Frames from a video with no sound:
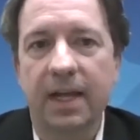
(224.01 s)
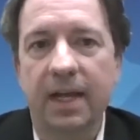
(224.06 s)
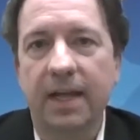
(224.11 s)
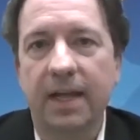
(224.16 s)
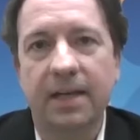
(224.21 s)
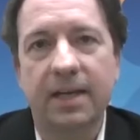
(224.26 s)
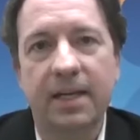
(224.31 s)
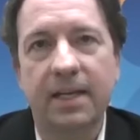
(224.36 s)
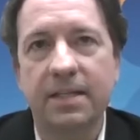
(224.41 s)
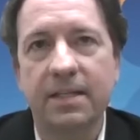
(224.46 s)

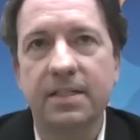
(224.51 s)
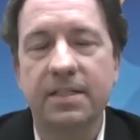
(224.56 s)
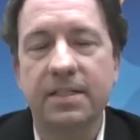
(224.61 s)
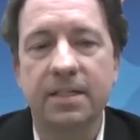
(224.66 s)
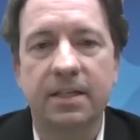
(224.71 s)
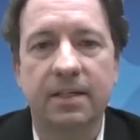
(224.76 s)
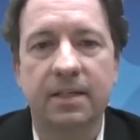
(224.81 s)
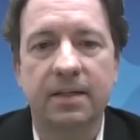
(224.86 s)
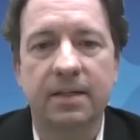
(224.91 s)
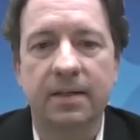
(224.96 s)
And he's
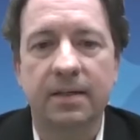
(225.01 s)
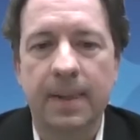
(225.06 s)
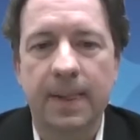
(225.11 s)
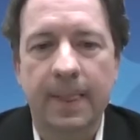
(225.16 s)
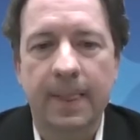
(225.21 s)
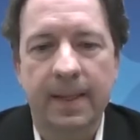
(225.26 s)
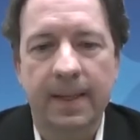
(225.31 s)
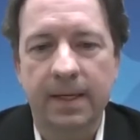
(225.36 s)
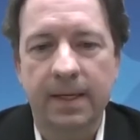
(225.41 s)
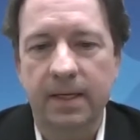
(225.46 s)
uh,
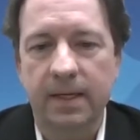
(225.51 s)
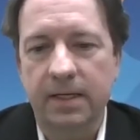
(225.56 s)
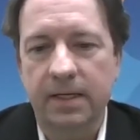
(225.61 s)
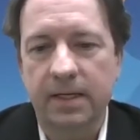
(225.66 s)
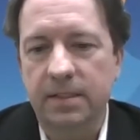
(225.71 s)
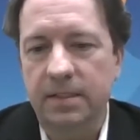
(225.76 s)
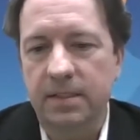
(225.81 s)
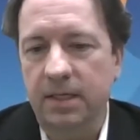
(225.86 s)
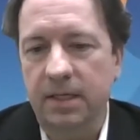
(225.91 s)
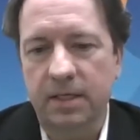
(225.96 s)
he,
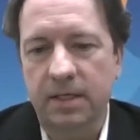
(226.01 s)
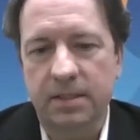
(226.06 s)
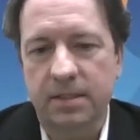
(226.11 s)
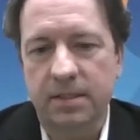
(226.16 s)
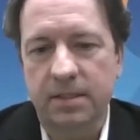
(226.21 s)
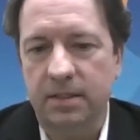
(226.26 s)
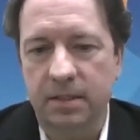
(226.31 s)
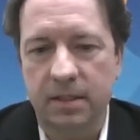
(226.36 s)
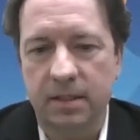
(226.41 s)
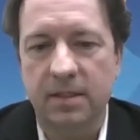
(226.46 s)
he's
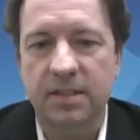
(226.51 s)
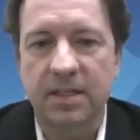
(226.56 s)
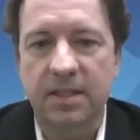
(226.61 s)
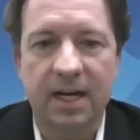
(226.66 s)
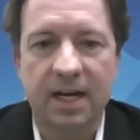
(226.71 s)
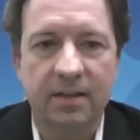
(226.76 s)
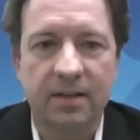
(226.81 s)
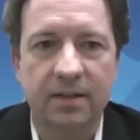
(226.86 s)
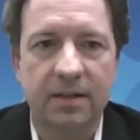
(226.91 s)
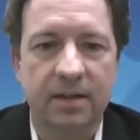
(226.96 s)
he's
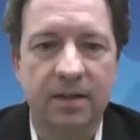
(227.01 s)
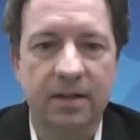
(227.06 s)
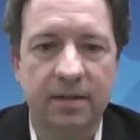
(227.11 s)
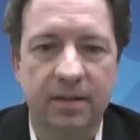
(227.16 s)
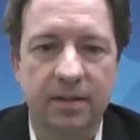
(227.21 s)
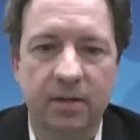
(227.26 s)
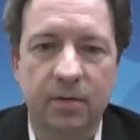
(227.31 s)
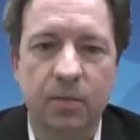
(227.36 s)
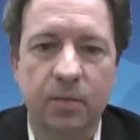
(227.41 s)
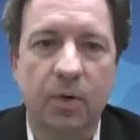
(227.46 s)
exactly I
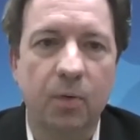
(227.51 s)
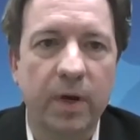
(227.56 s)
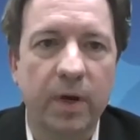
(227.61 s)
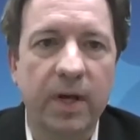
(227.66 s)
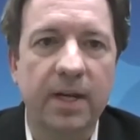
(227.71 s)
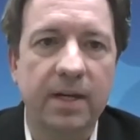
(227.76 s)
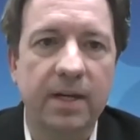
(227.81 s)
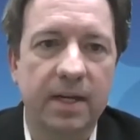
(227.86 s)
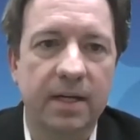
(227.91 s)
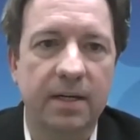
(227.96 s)
think what
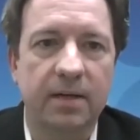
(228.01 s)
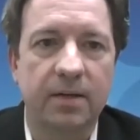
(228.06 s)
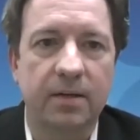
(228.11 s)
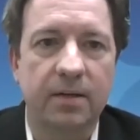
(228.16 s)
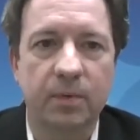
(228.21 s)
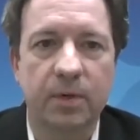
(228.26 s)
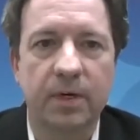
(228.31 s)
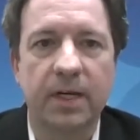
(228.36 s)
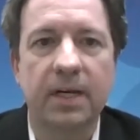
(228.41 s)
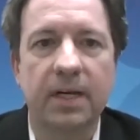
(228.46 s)
we needed.
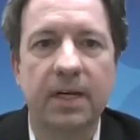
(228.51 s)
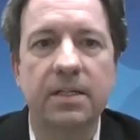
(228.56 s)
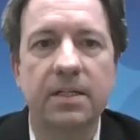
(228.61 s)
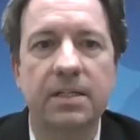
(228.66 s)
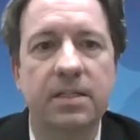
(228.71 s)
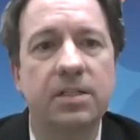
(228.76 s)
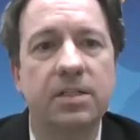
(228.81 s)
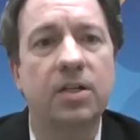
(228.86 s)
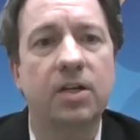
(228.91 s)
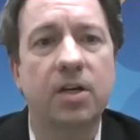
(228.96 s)
We needed
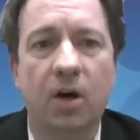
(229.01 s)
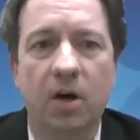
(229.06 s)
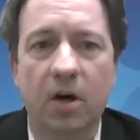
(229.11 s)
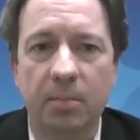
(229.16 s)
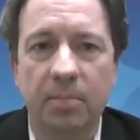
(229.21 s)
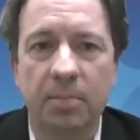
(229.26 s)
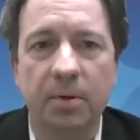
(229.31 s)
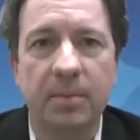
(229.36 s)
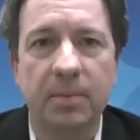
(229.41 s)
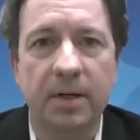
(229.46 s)
to
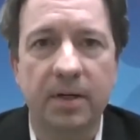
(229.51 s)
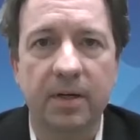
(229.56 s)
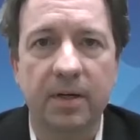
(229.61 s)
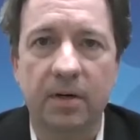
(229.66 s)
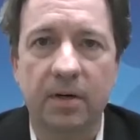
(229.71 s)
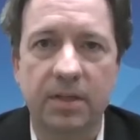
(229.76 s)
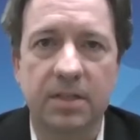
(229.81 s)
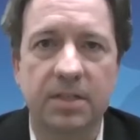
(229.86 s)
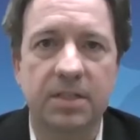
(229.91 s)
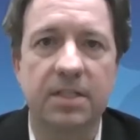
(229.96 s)
complement
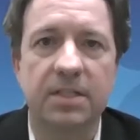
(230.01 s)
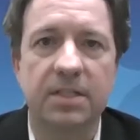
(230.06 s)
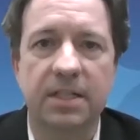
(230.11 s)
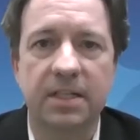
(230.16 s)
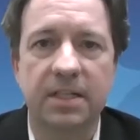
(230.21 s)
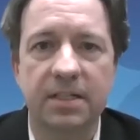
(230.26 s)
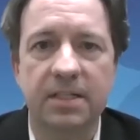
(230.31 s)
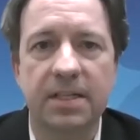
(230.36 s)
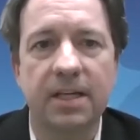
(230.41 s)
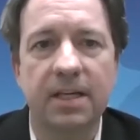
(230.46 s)
our
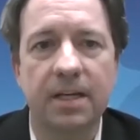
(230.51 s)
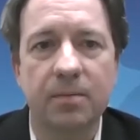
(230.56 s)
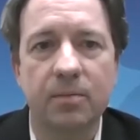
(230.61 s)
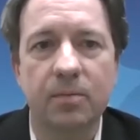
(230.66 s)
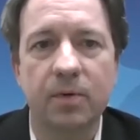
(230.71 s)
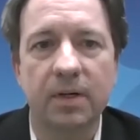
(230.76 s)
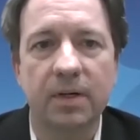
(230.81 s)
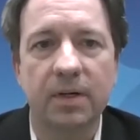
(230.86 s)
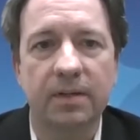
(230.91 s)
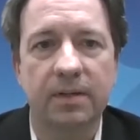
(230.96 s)
existing team
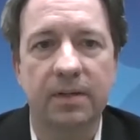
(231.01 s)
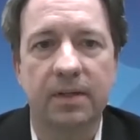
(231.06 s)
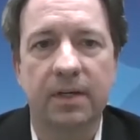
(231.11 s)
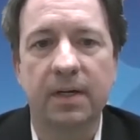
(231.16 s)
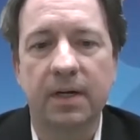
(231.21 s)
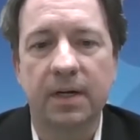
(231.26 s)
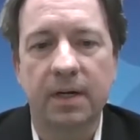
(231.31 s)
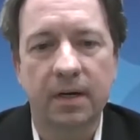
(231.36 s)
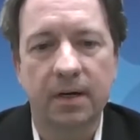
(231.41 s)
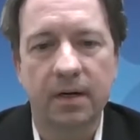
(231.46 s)
with
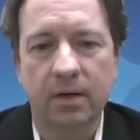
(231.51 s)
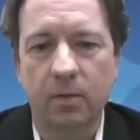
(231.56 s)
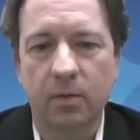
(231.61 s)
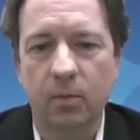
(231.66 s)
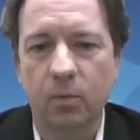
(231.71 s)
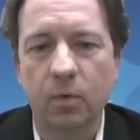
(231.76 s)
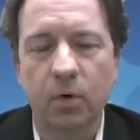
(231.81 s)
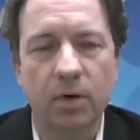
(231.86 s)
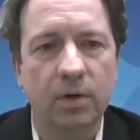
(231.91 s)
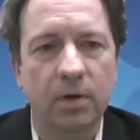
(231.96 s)
uh,
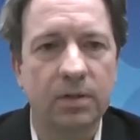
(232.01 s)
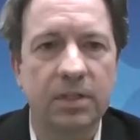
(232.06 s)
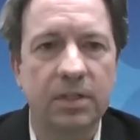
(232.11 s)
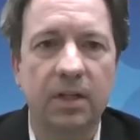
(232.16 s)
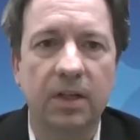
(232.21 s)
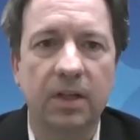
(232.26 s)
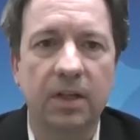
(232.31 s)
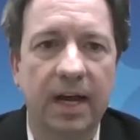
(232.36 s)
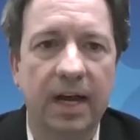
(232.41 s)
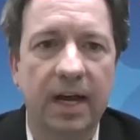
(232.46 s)
world
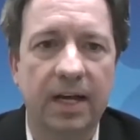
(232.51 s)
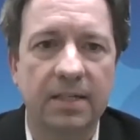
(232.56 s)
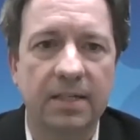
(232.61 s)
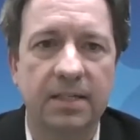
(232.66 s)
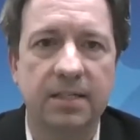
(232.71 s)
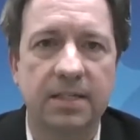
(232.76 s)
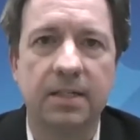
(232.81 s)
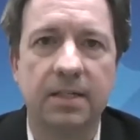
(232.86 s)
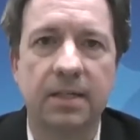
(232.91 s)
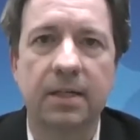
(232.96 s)

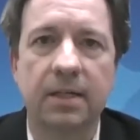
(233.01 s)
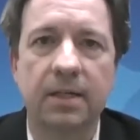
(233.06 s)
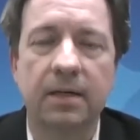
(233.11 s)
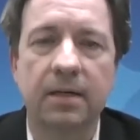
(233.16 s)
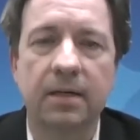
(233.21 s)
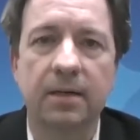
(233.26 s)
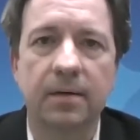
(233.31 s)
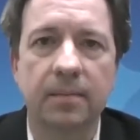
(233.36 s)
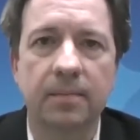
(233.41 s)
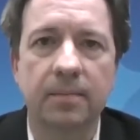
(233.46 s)
class
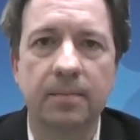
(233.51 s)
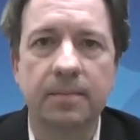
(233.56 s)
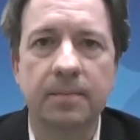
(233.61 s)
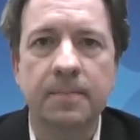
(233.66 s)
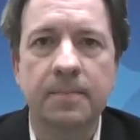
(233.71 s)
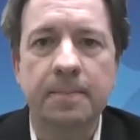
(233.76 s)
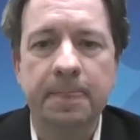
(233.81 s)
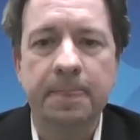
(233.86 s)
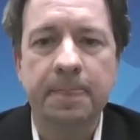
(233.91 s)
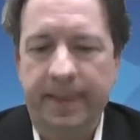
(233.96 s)
um,
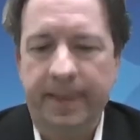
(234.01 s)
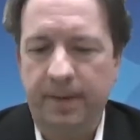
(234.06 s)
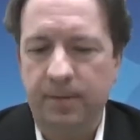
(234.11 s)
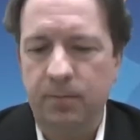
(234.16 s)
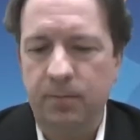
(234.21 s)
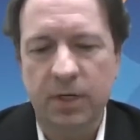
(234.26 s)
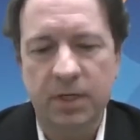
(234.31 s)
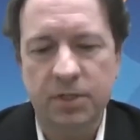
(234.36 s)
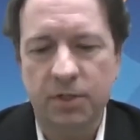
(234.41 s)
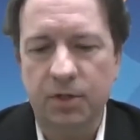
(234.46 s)

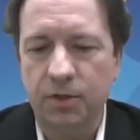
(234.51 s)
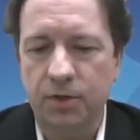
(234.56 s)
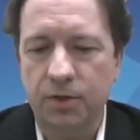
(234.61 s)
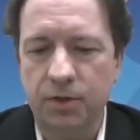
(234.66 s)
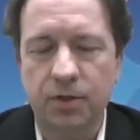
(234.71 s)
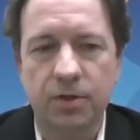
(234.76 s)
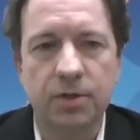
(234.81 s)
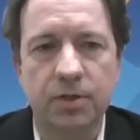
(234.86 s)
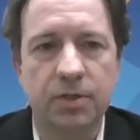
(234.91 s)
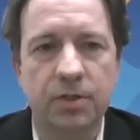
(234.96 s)

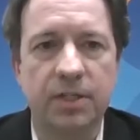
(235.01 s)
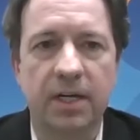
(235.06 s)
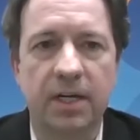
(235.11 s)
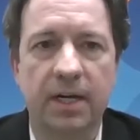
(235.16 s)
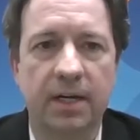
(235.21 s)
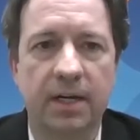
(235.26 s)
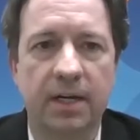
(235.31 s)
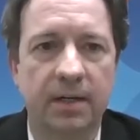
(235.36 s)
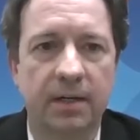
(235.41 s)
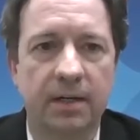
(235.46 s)
researchers
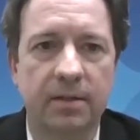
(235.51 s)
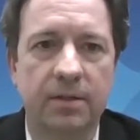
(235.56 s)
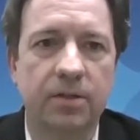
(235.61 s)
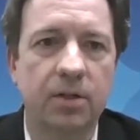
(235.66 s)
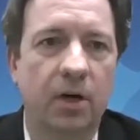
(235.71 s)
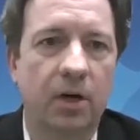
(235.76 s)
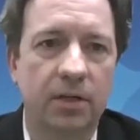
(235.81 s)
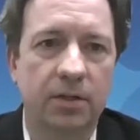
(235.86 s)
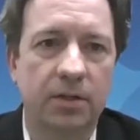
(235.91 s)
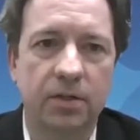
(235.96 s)
and
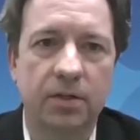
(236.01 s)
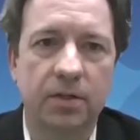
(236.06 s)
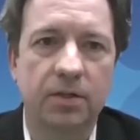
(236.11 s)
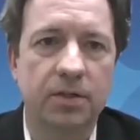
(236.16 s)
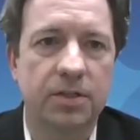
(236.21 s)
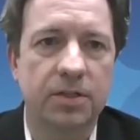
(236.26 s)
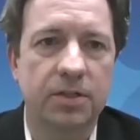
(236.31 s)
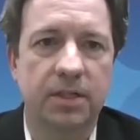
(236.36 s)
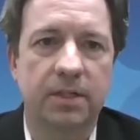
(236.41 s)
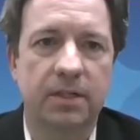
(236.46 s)

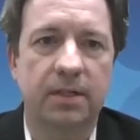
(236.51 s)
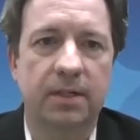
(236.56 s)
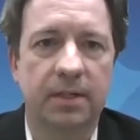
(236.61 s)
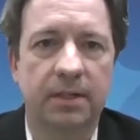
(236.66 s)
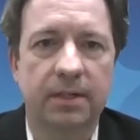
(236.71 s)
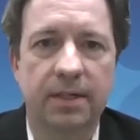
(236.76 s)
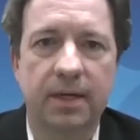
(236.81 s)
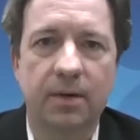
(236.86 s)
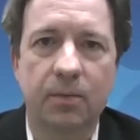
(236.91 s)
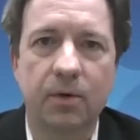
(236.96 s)
doctors uh,
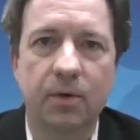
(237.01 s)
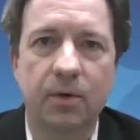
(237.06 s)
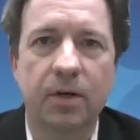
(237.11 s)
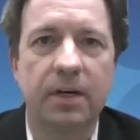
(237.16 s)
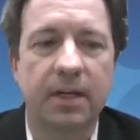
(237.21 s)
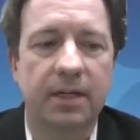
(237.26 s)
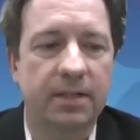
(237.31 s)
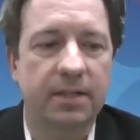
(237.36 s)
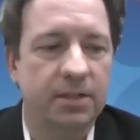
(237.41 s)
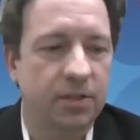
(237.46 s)

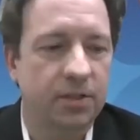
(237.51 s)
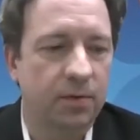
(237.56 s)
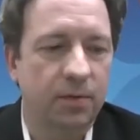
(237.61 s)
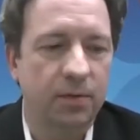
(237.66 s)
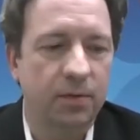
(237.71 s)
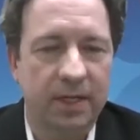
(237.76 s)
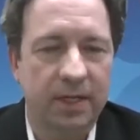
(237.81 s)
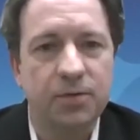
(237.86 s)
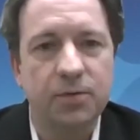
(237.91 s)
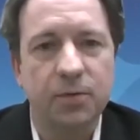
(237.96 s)
network. And
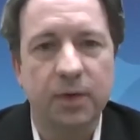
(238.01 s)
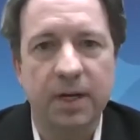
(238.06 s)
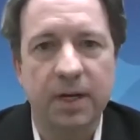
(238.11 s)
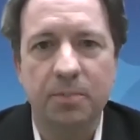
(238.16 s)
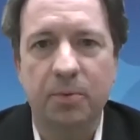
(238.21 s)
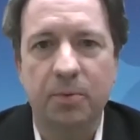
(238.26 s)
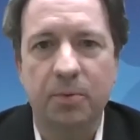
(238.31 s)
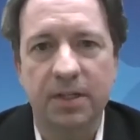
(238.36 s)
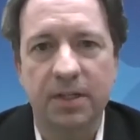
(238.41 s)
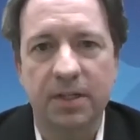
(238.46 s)
so that's what he
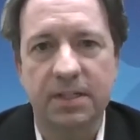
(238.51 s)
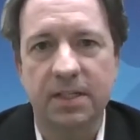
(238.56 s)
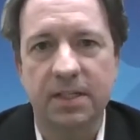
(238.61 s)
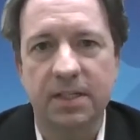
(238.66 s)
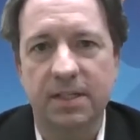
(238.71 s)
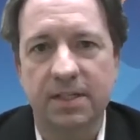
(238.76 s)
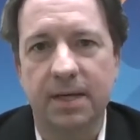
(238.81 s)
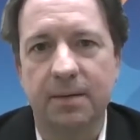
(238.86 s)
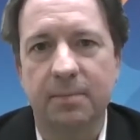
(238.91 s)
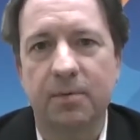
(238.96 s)
brings to
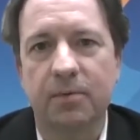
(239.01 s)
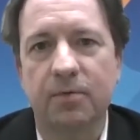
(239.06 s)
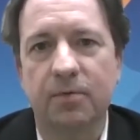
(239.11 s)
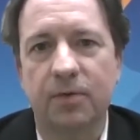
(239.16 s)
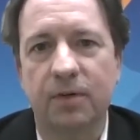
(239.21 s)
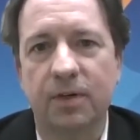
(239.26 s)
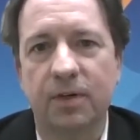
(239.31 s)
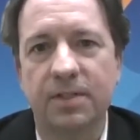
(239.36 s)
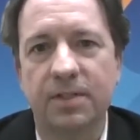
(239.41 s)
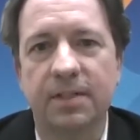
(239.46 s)
the table
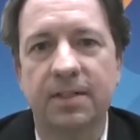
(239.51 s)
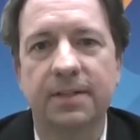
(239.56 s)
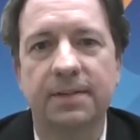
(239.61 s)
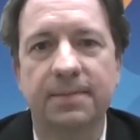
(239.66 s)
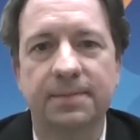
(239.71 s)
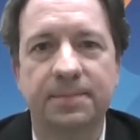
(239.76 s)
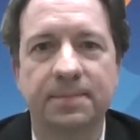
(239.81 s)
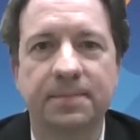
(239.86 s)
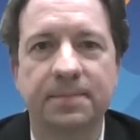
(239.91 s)
for us today.